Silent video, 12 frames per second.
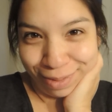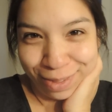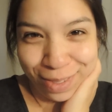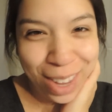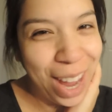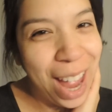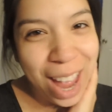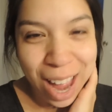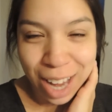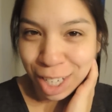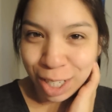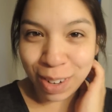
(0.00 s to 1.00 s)

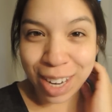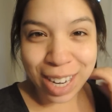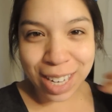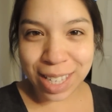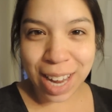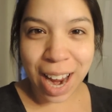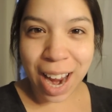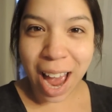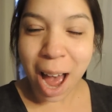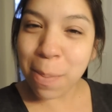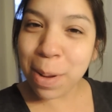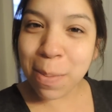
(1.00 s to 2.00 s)
just wanted to say
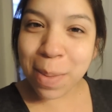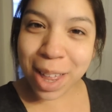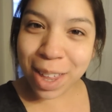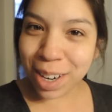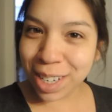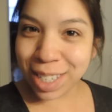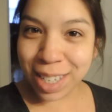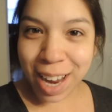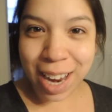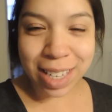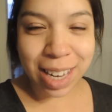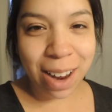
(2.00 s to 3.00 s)
happy Mother's
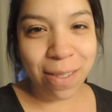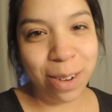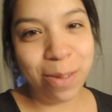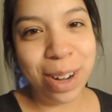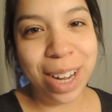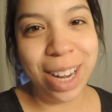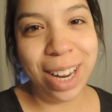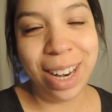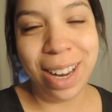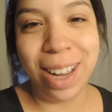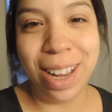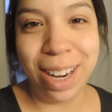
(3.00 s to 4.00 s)
Day to
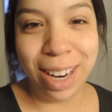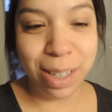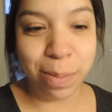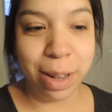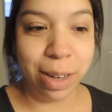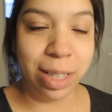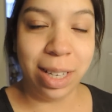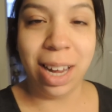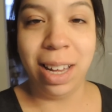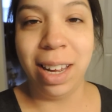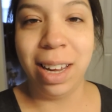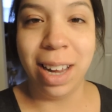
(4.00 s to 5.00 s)
everyone. Uh, it is Mother's
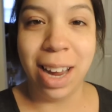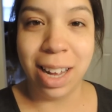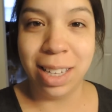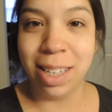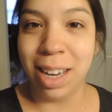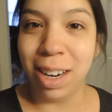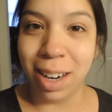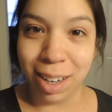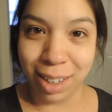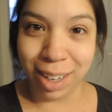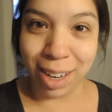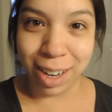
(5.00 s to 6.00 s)
Day, like I had said
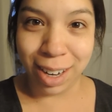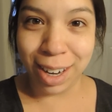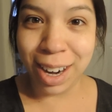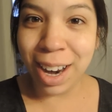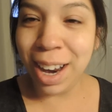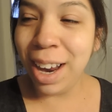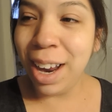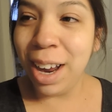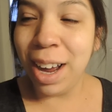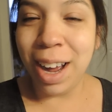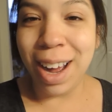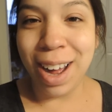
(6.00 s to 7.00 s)
earlier.
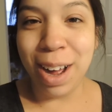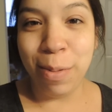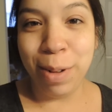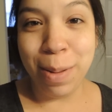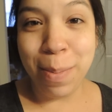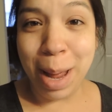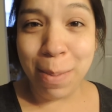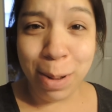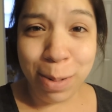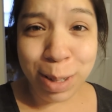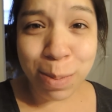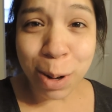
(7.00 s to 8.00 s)
Um, when the
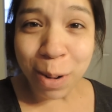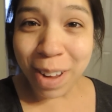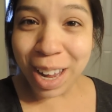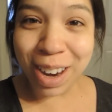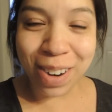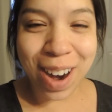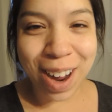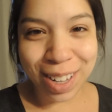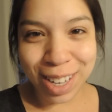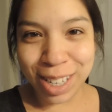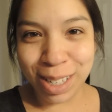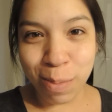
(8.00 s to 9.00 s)
baby was moving
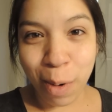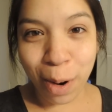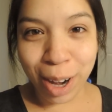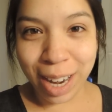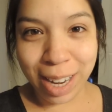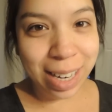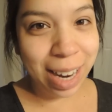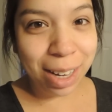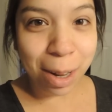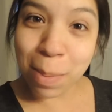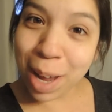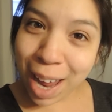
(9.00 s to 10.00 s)
around this morning
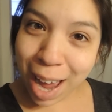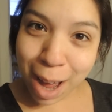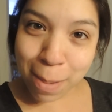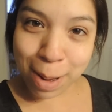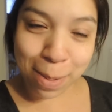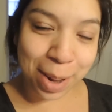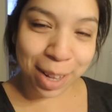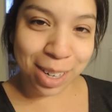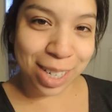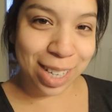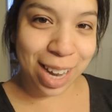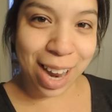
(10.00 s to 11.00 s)
telling me happy
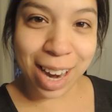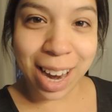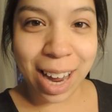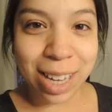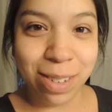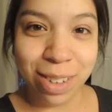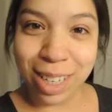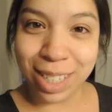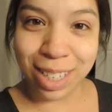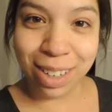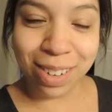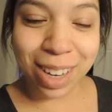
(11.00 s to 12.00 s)
Mother's Day, I guess, with
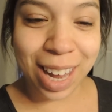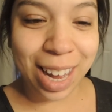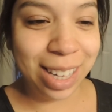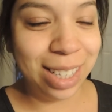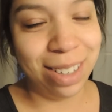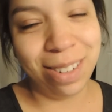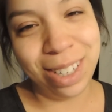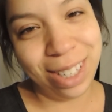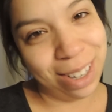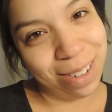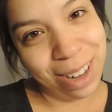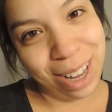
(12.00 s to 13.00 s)
his little kicks. It was
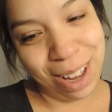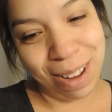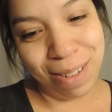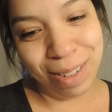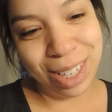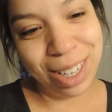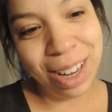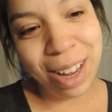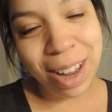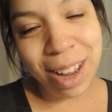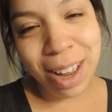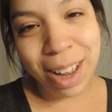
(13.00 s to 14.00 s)
so cute.
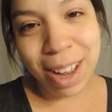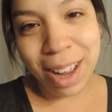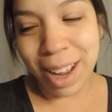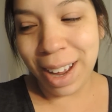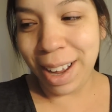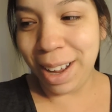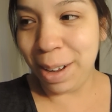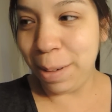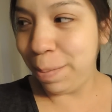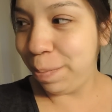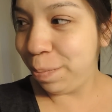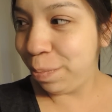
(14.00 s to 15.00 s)

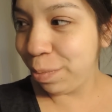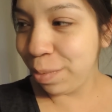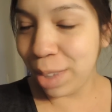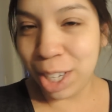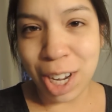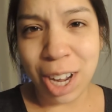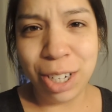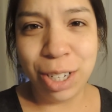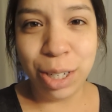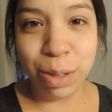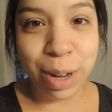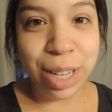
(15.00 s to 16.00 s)
Um, Josh
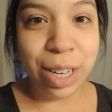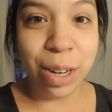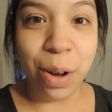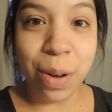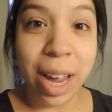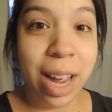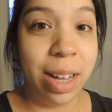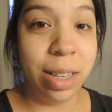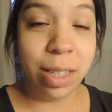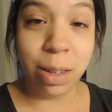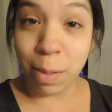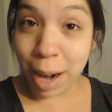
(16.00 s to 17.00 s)
just went to go
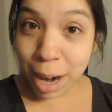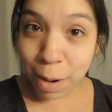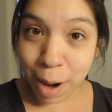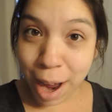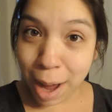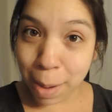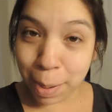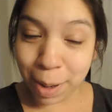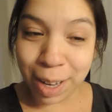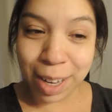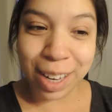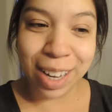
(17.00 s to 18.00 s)
get saran wrap
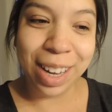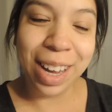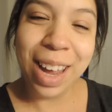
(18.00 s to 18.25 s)
because